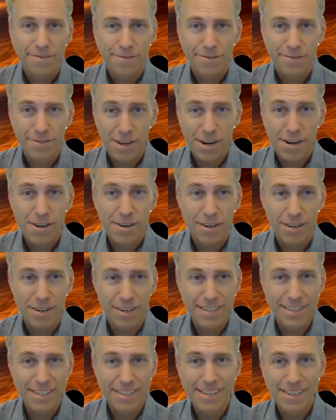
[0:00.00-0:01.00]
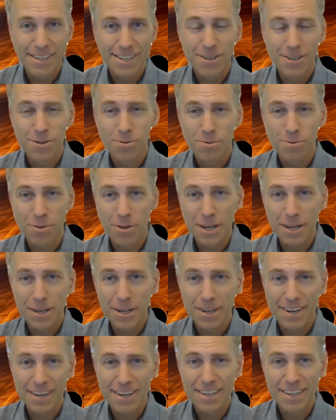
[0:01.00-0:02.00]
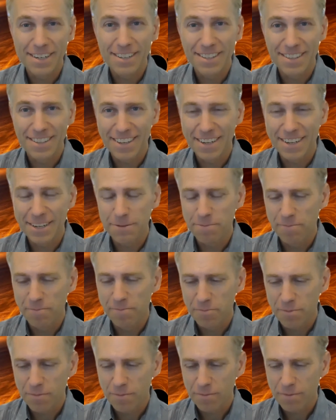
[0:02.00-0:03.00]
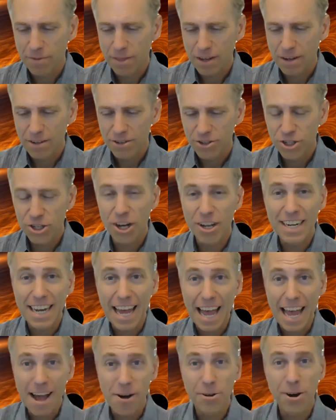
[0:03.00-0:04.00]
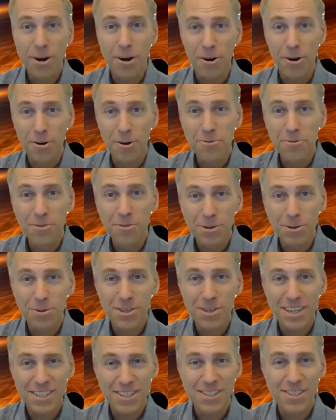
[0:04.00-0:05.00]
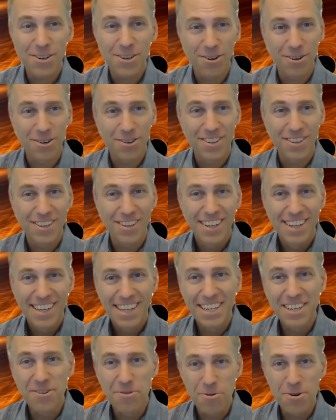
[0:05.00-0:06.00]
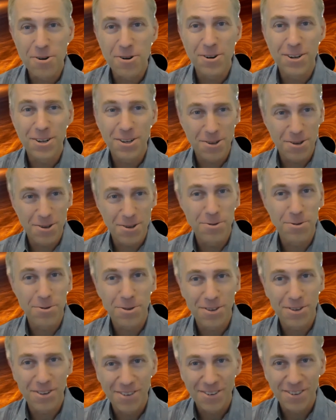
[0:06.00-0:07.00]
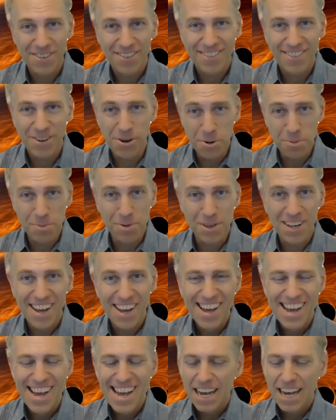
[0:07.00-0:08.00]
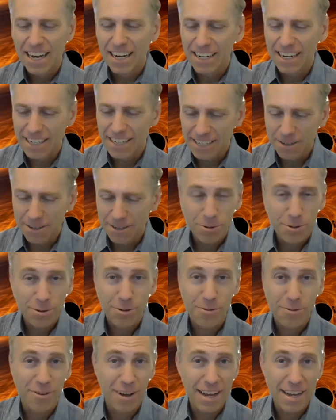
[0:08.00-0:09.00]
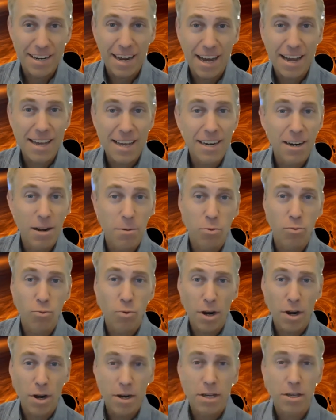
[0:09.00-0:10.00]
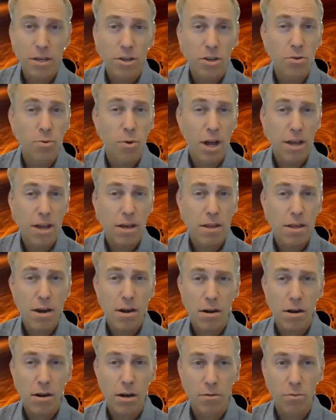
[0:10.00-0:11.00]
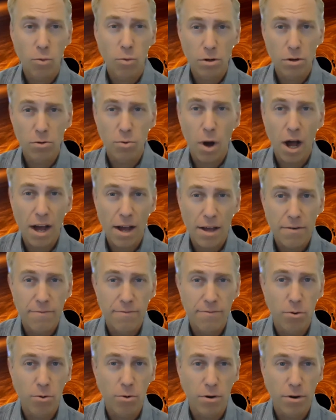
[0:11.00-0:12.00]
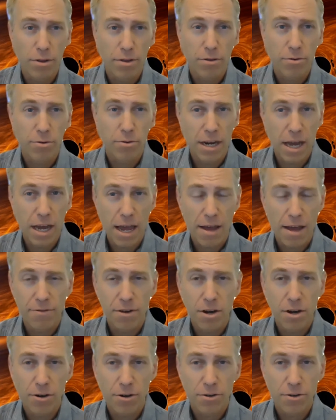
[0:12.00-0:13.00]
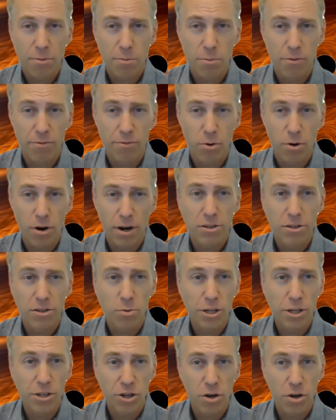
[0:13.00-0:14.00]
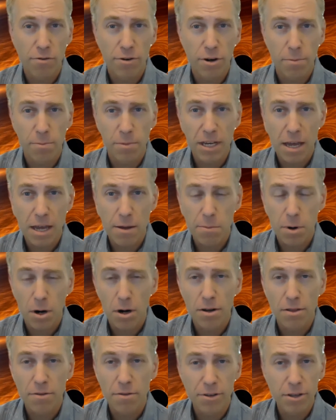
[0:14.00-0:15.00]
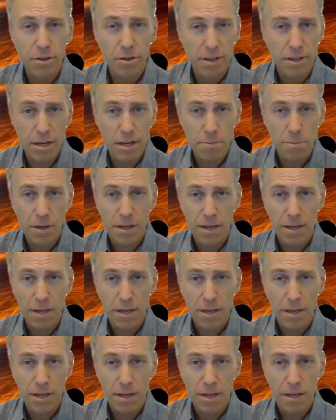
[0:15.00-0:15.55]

there until they shut down our own visualizations kernel in order to use Hoops, which was fine. I ended up running QA there worldwide for 3.5 years before I switched over and became part of the field team